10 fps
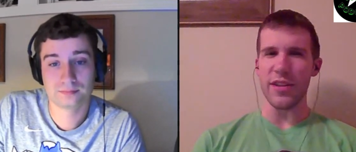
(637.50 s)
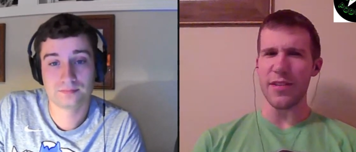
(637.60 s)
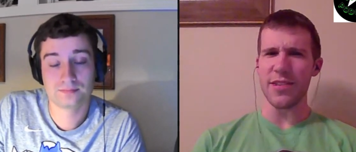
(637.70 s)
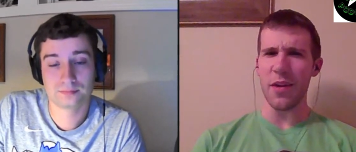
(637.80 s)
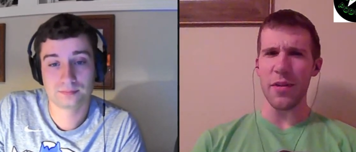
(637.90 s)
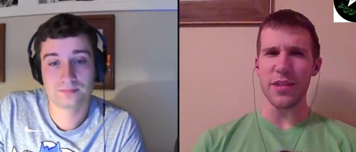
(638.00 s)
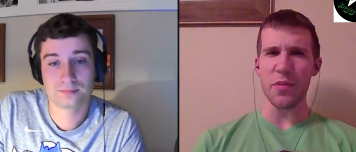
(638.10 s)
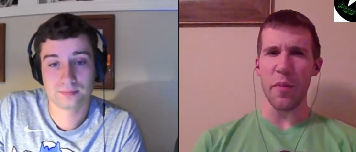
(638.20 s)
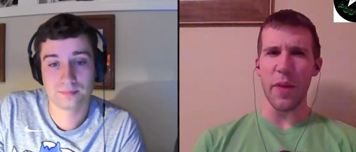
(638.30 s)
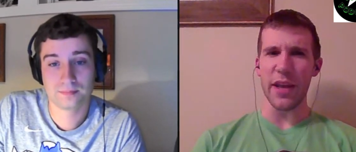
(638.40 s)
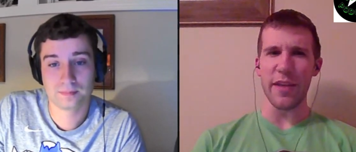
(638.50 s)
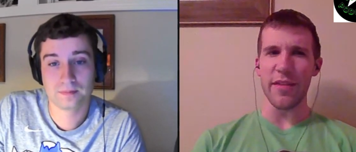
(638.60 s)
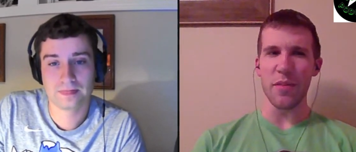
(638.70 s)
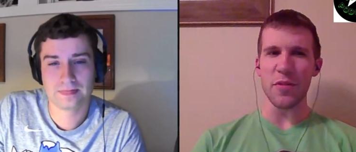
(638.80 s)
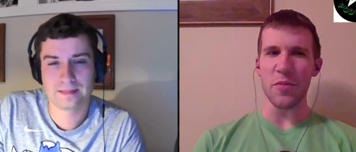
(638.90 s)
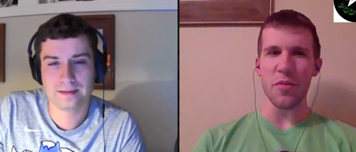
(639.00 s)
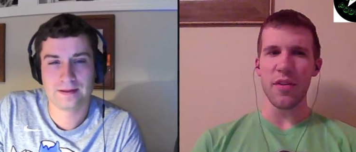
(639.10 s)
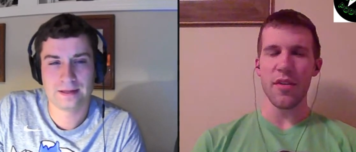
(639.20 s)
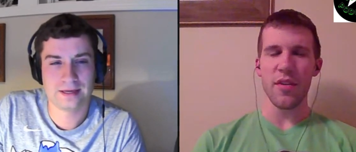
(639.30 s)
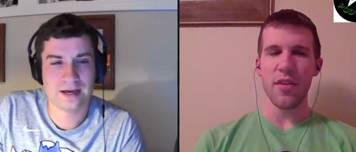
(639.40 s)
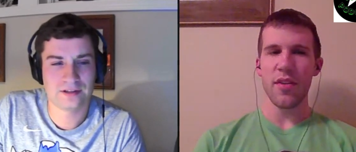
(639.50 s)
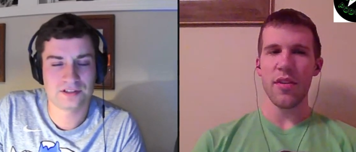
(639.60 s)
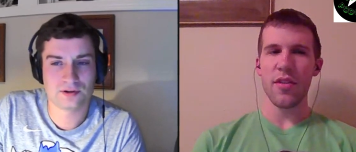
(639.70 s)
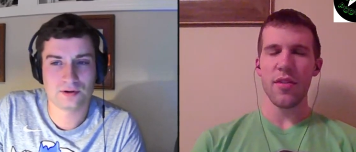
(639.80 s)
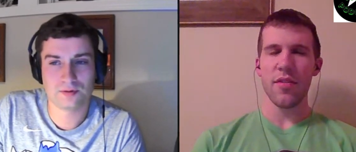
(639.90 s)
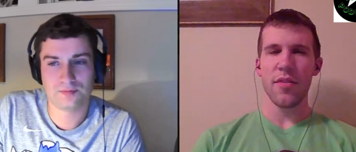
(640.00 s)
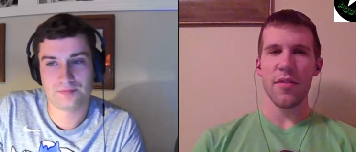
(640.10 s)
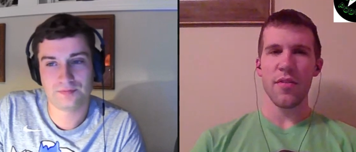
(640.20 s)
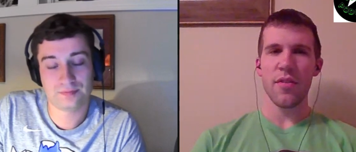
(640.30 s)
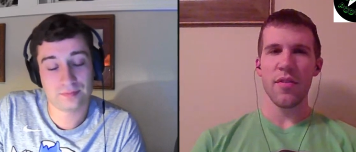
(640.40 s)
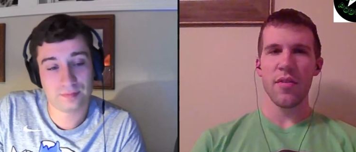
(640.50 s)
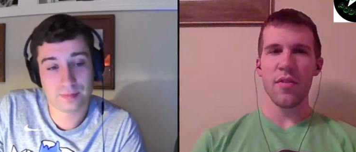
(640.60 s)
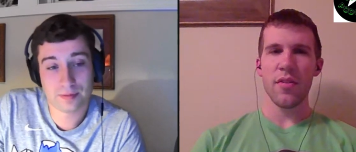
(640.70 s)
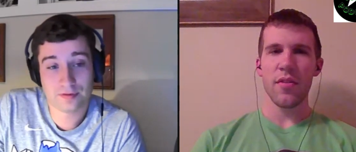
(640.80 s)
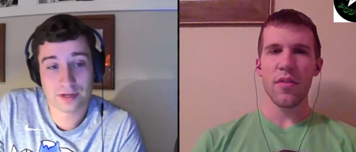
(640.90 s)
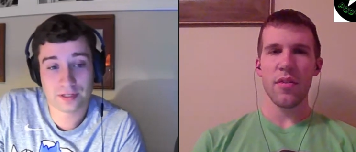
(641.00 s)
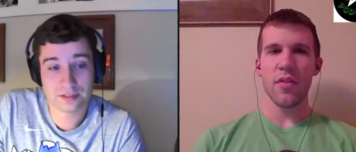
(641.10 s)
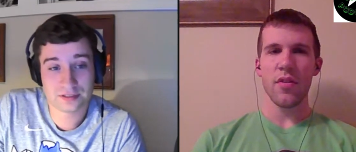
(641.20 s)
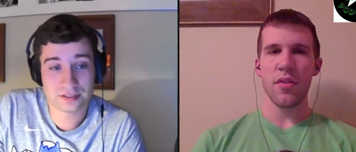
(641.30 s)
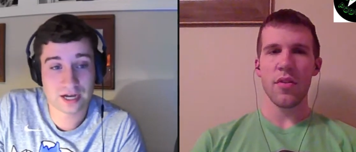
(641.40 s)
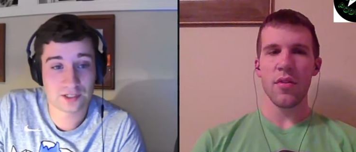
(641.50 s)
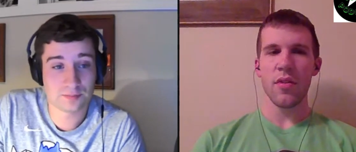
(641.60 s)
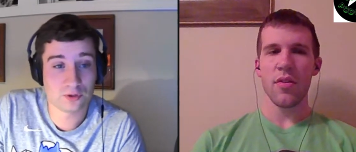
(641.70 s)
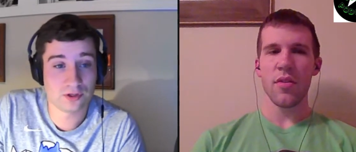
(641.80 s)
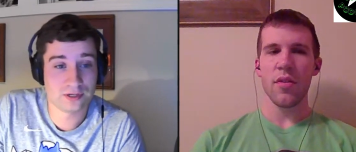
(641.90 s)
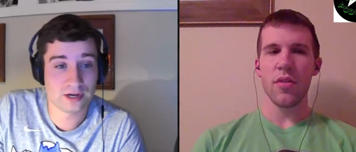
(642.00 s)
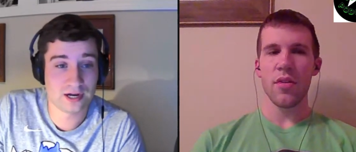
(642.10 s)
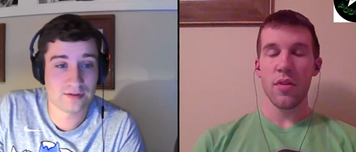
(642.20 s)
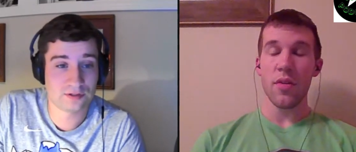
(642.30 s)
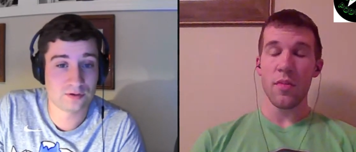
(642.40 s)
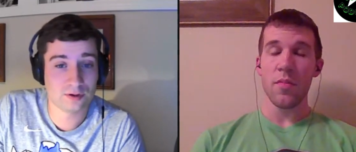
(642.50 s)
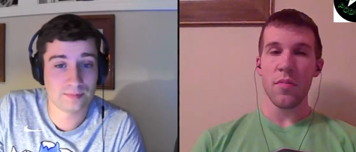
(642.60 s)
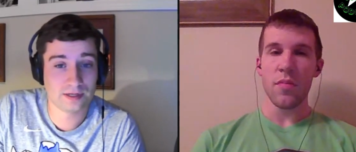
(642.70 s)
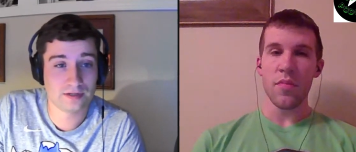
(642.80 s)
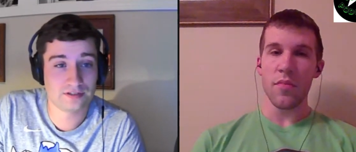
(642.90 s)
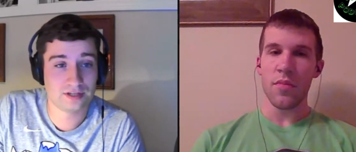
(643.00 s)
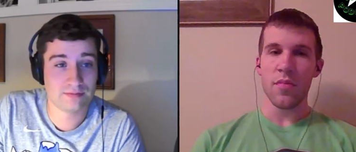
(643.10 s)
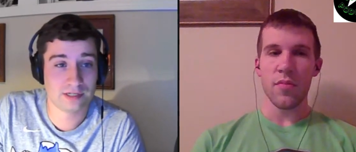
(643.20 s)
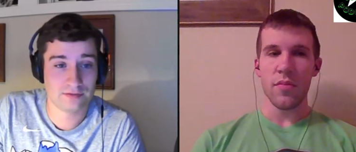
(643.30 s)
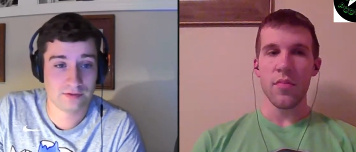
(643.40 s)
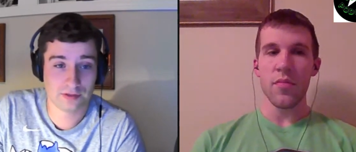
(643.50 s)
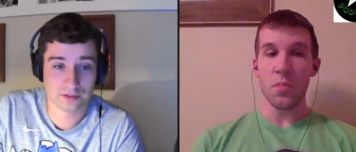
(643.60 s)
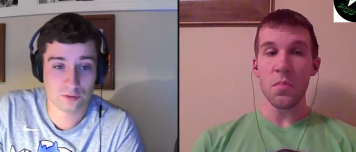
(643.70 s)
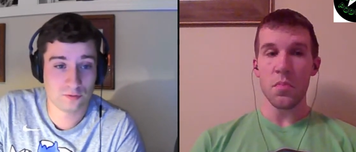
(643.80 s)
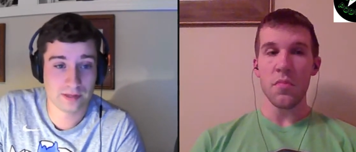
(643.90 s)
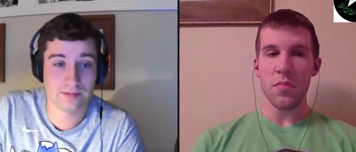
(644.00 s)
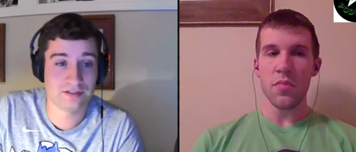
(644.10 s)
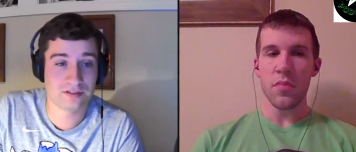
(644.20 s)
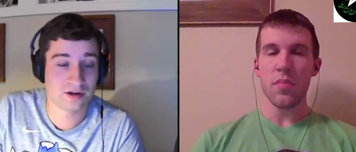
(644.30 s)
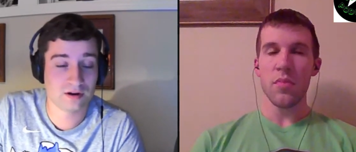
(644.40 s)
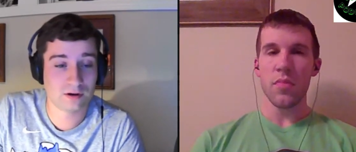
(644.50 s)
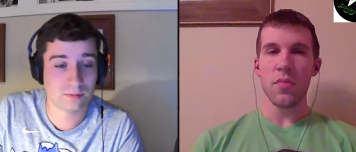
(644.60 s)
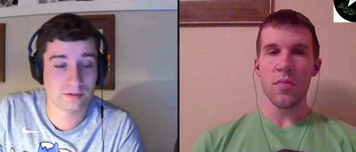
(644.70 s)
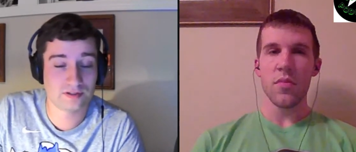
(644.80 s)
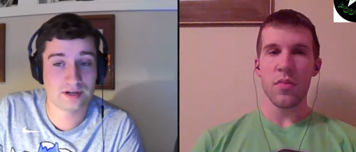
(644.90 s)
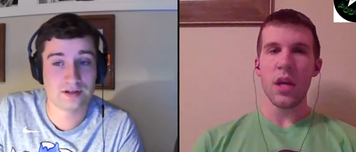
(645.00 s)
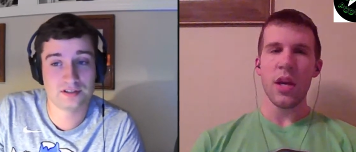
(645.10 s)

Speaker 1: doesn't sound like he's going to be back anytime soon.
Speaker 2: Yeah, so maybe the Vikings could dodge a bullet and not have to go up against him. And even if they do, maybe he's not 100. percent